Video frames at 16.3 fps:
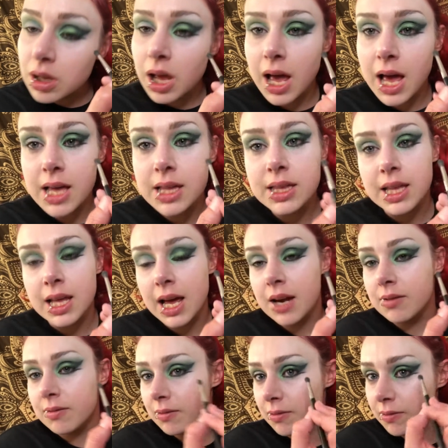And
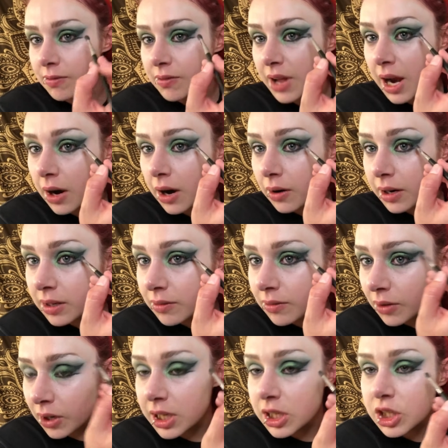then very,
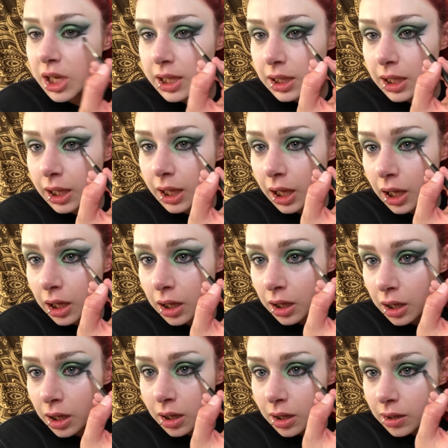very gently
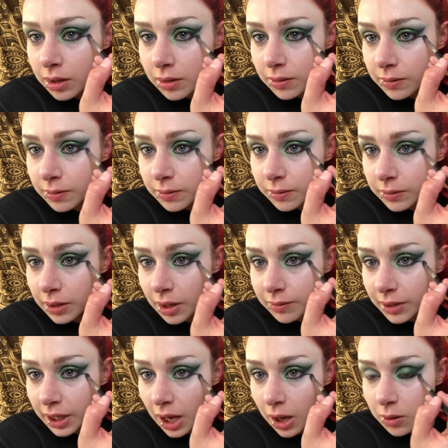
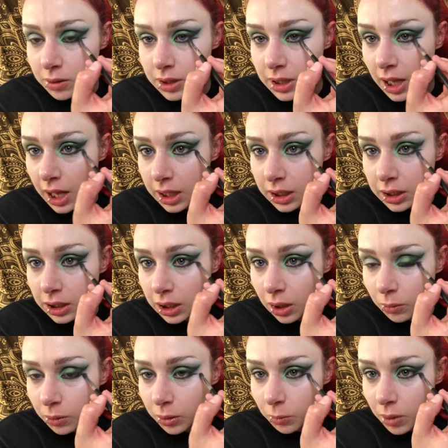fluffing out that
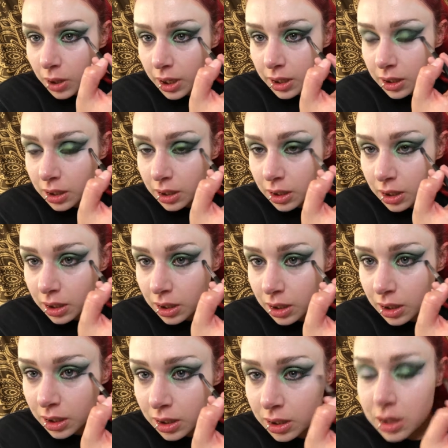lower one.
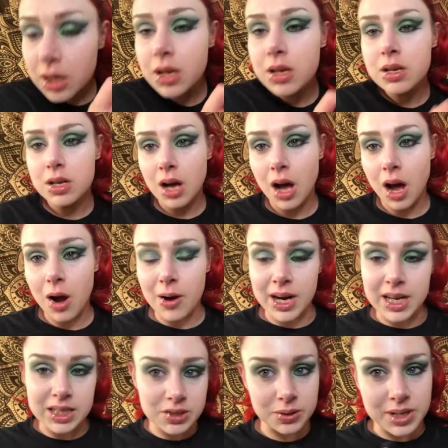
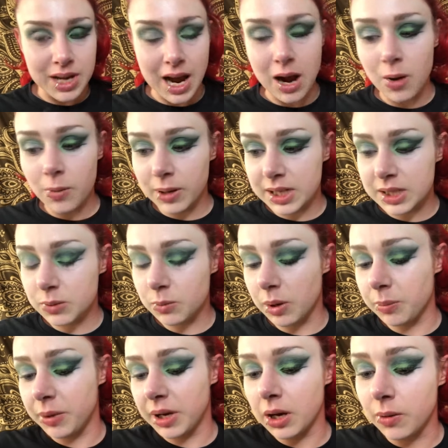Alright, so now is when
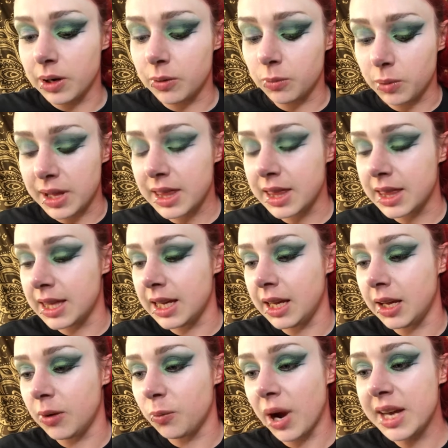we go in with
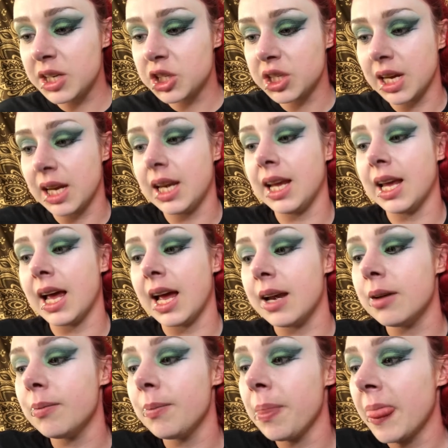the white shade
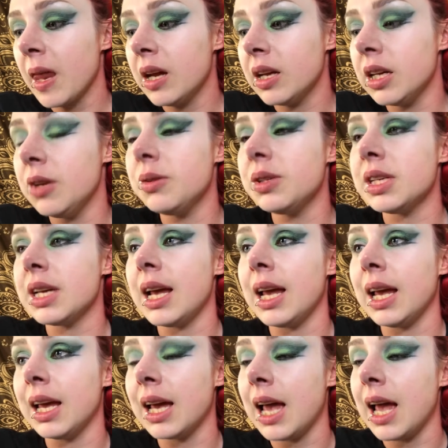again,
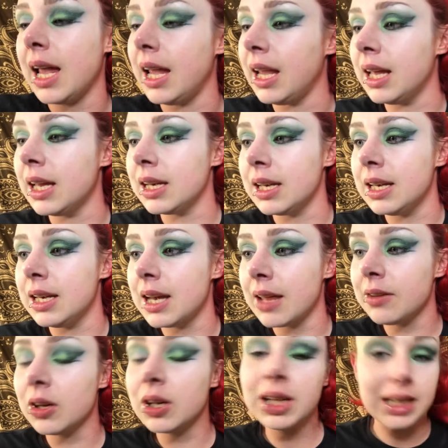using
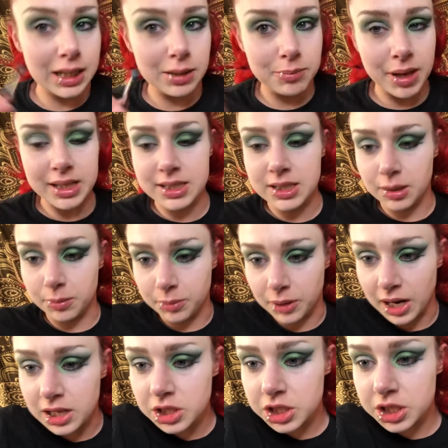another clean pencil
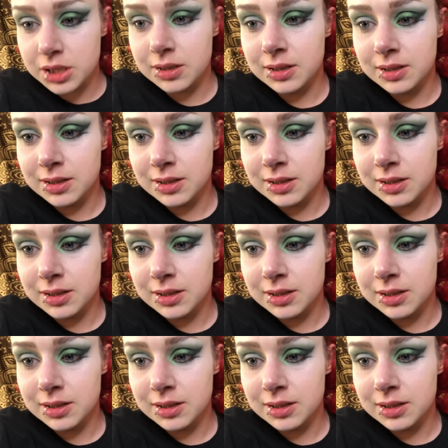brush